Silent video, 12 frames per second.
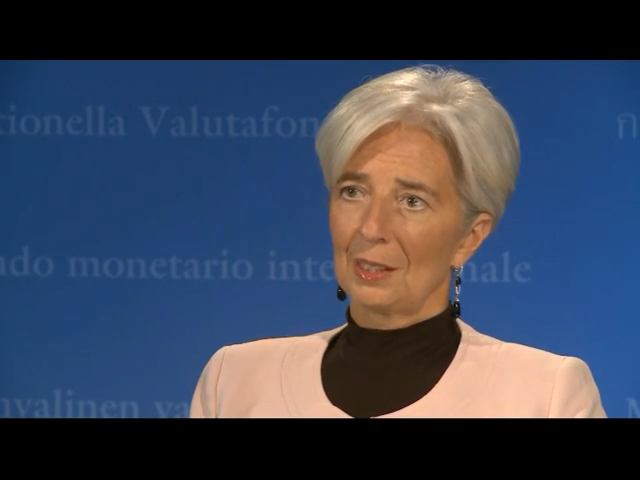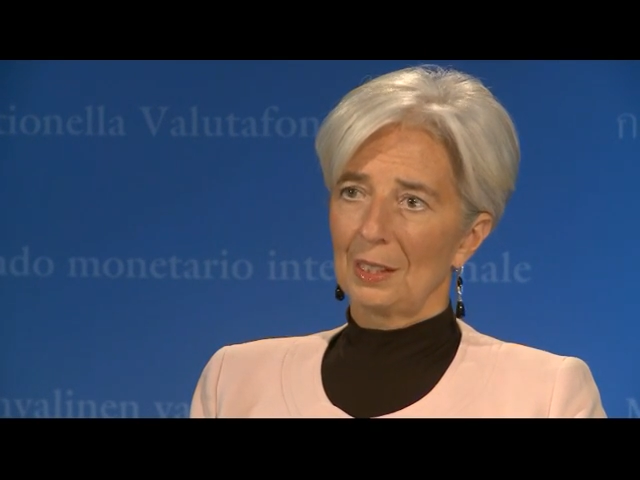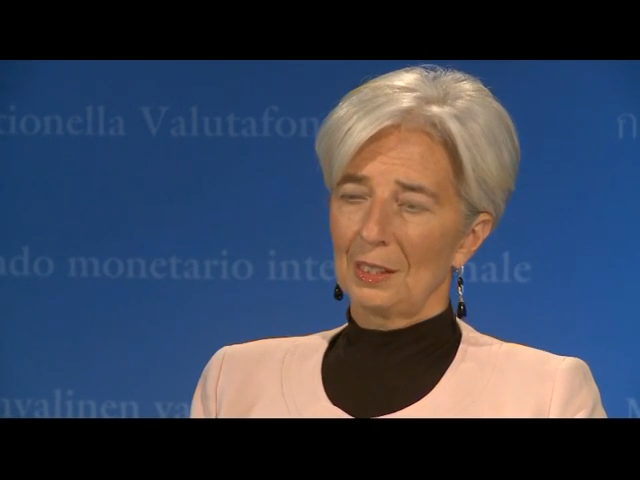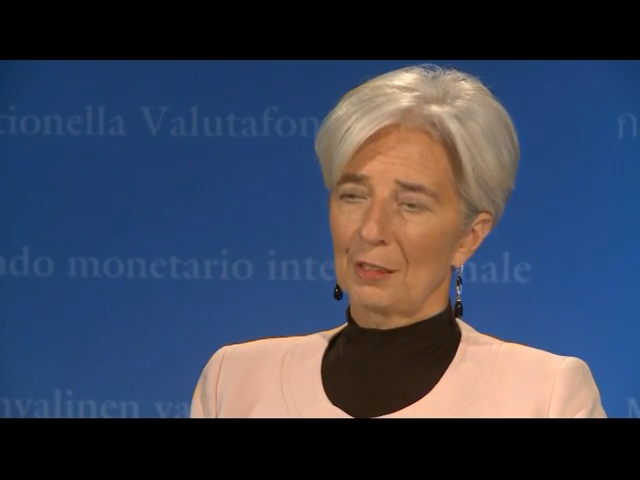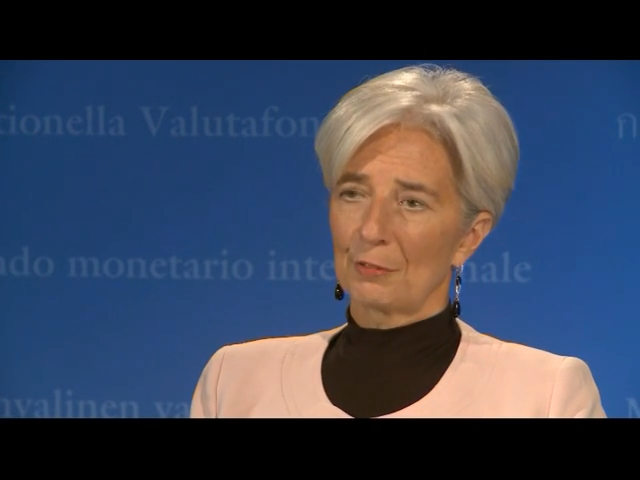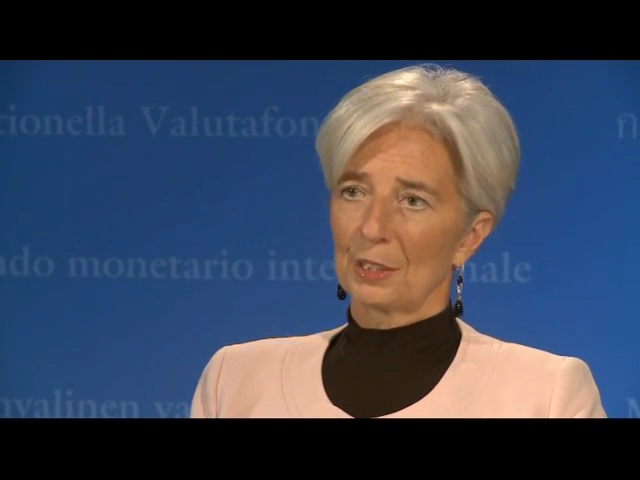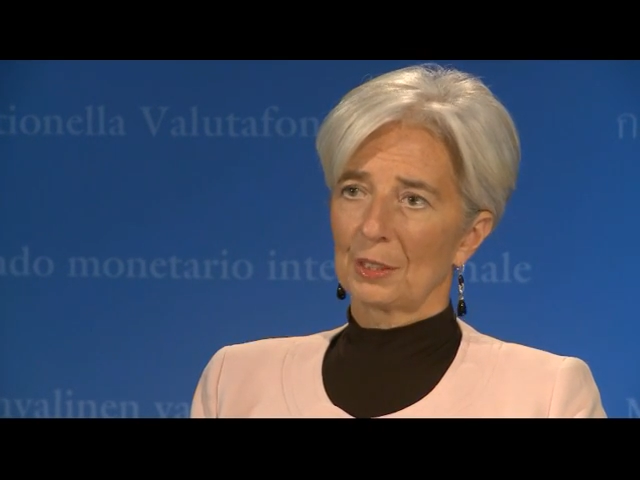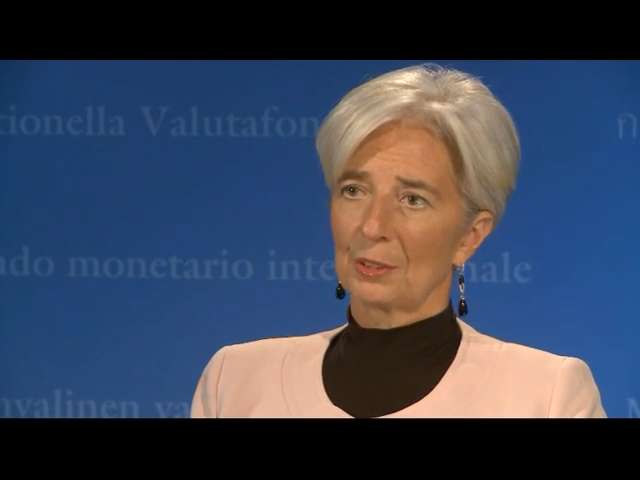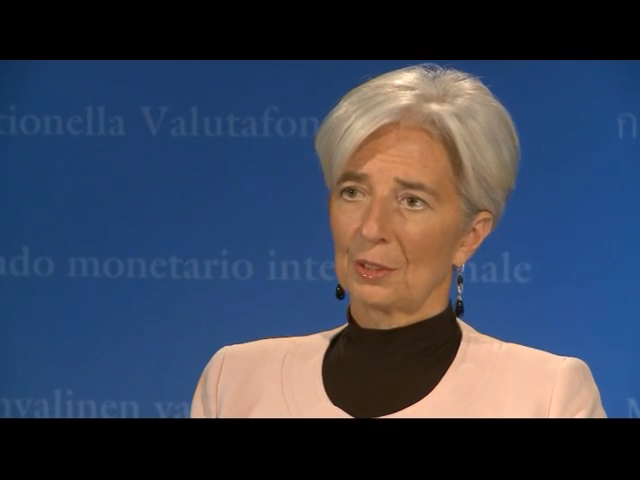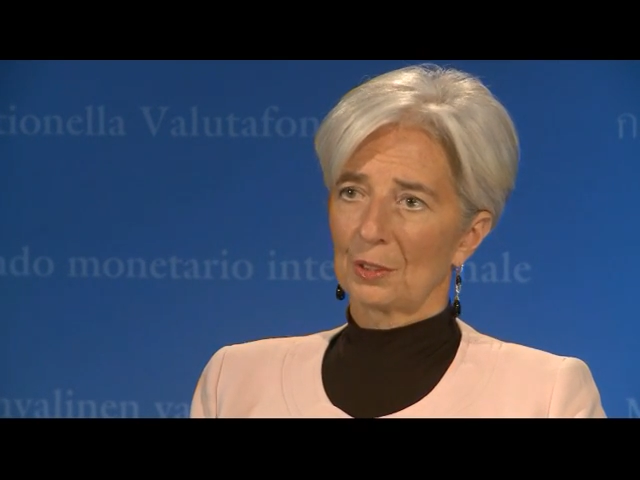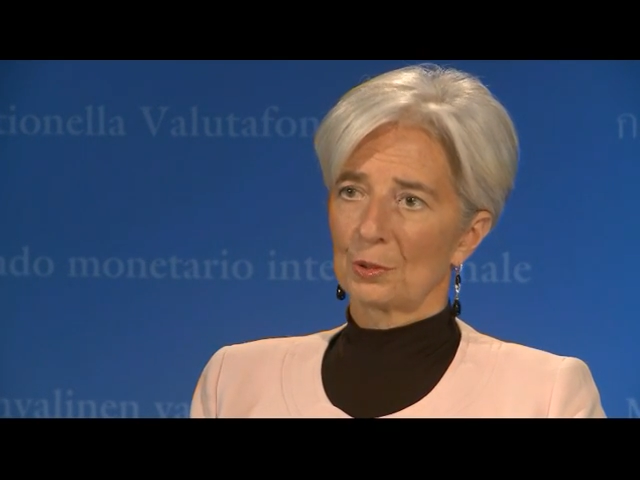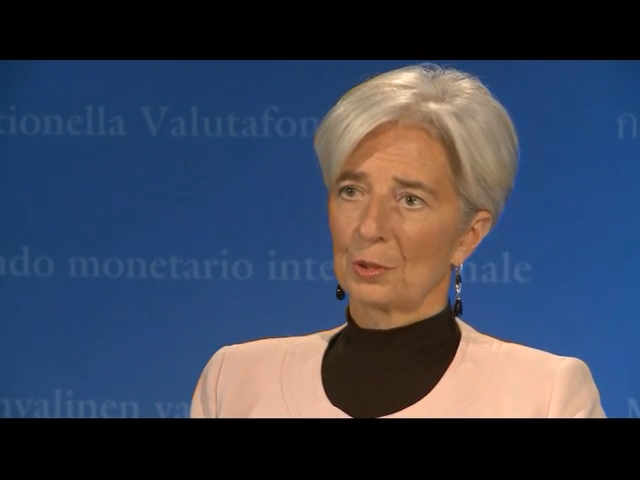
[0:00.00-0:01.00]
in
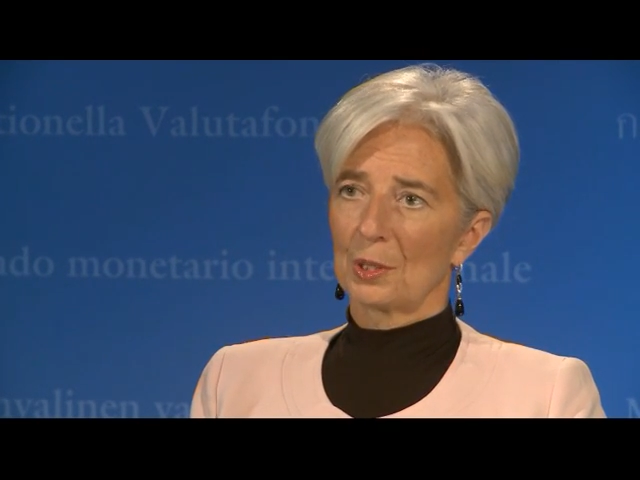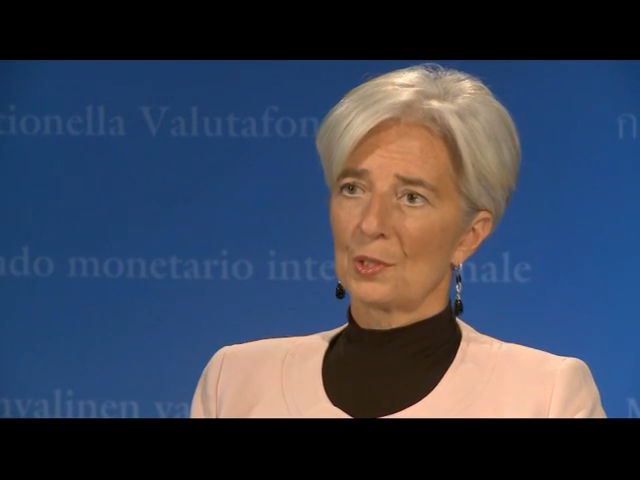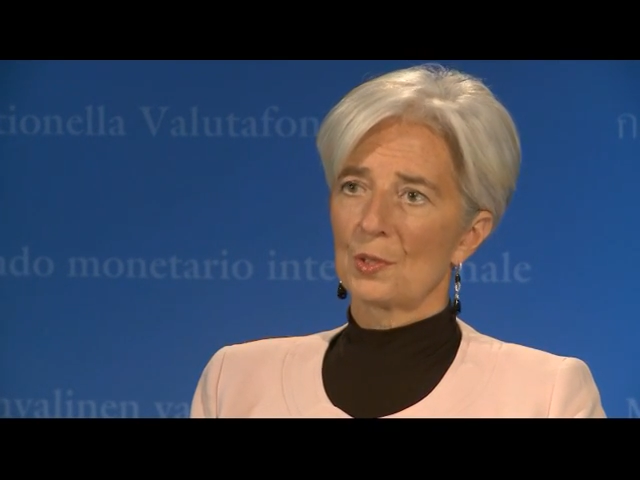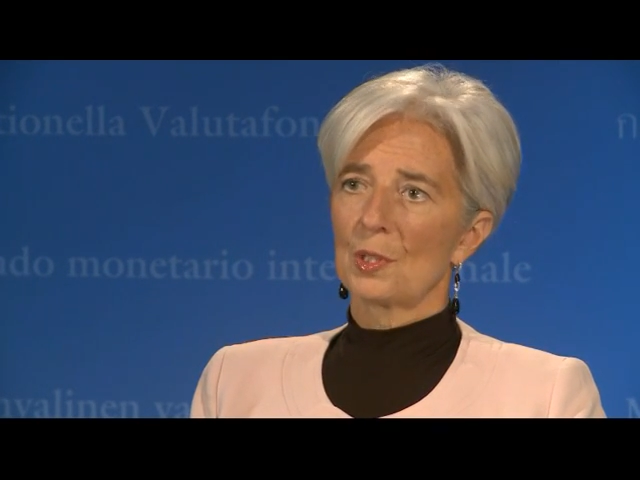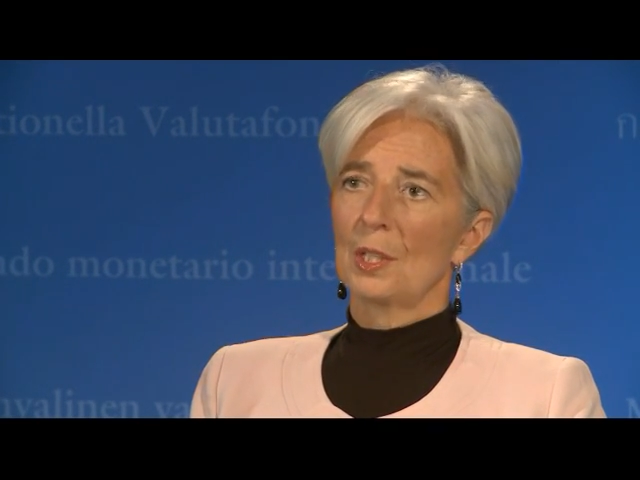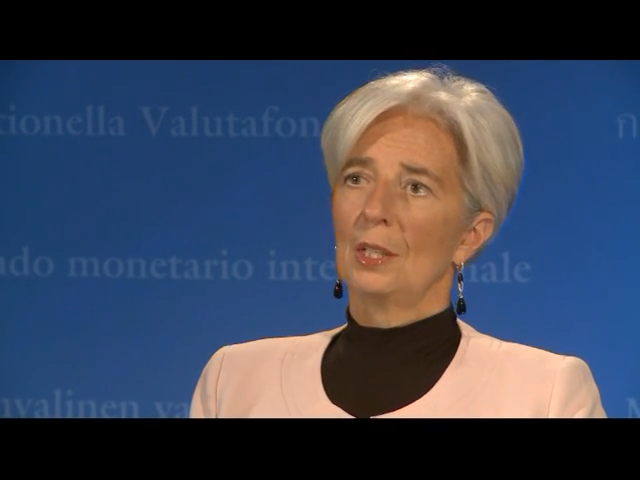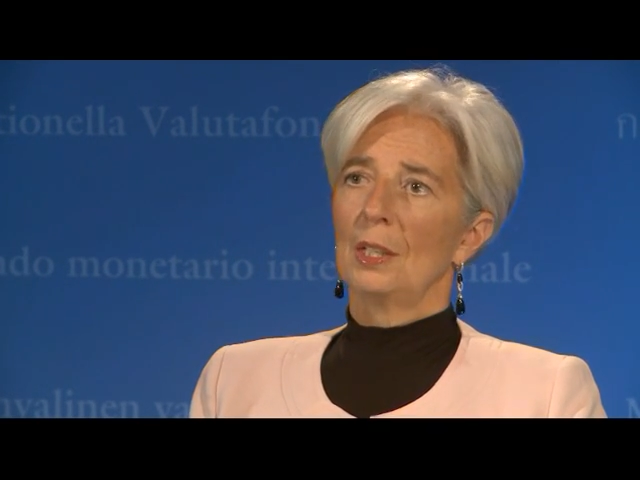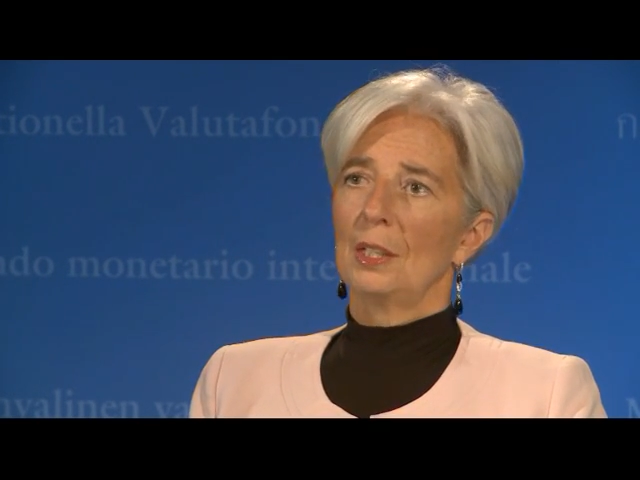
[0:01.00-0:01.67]
African countries